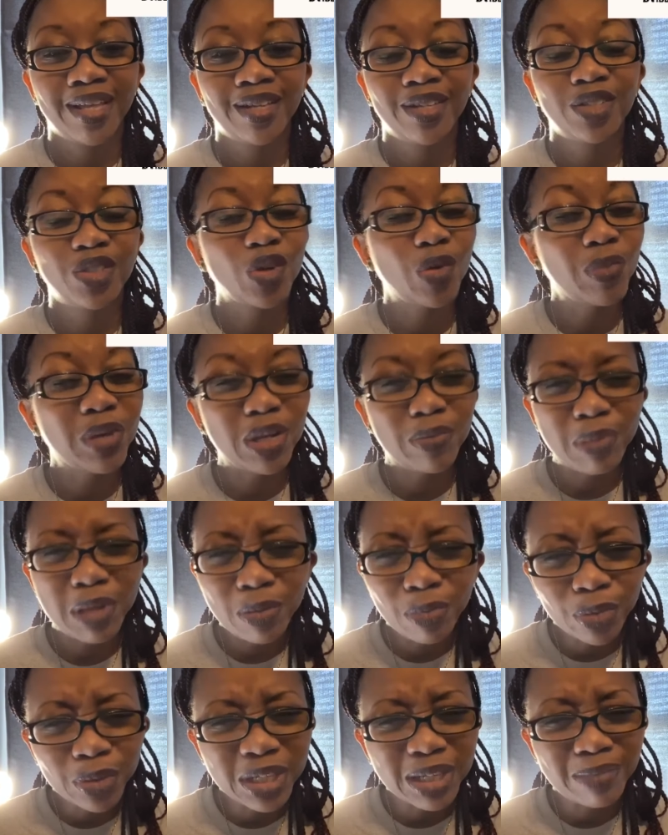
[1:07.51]
So many
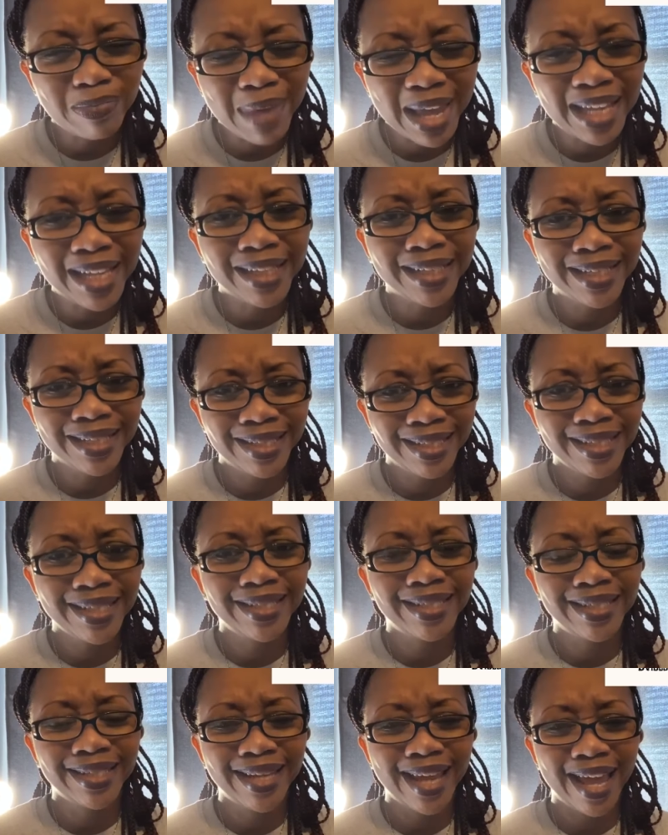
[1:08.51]
people didn't make it to see
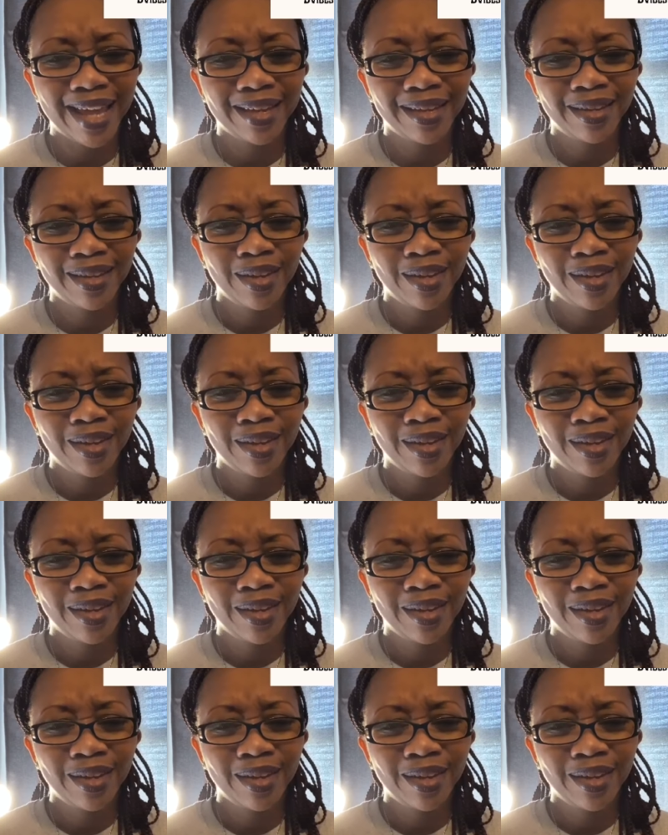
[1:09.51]
today.